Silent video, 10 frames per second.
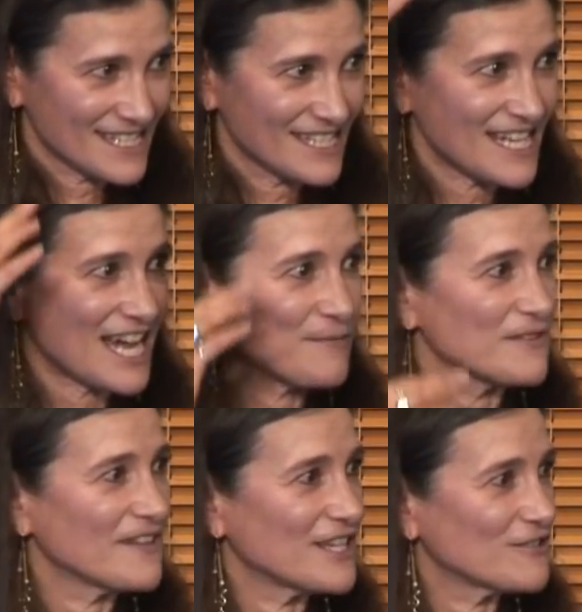the type
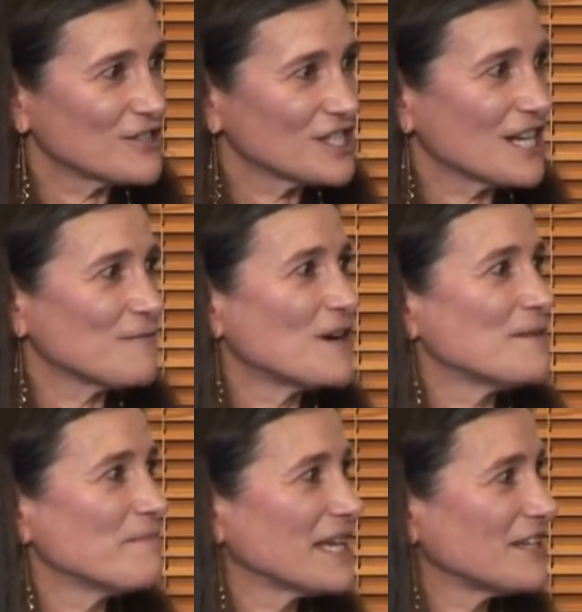of energy I
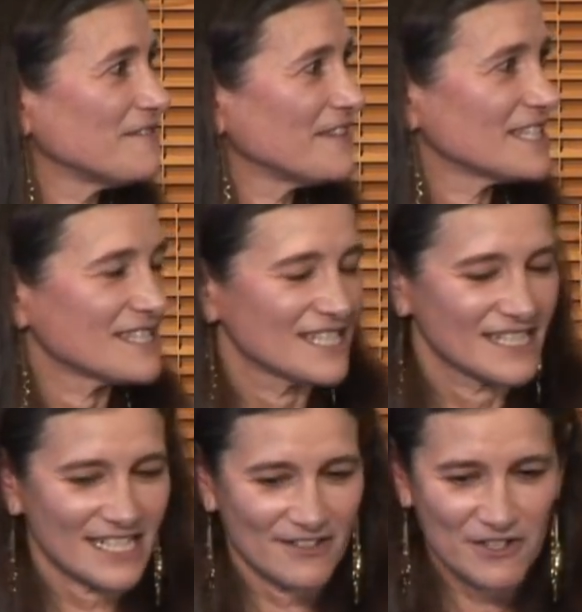want manifesting
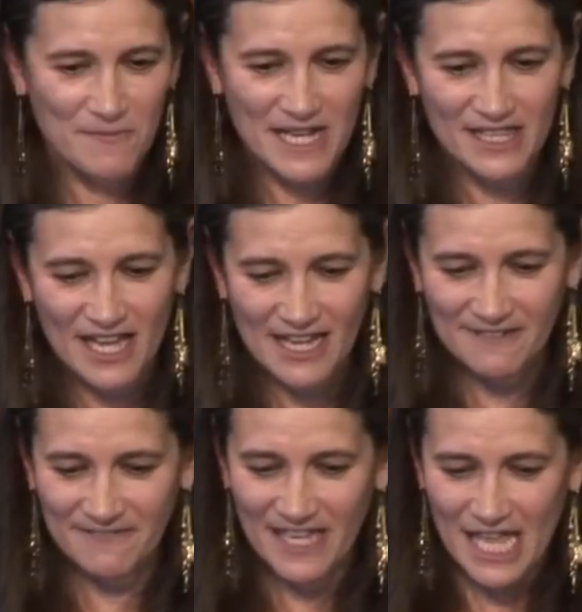down on my life.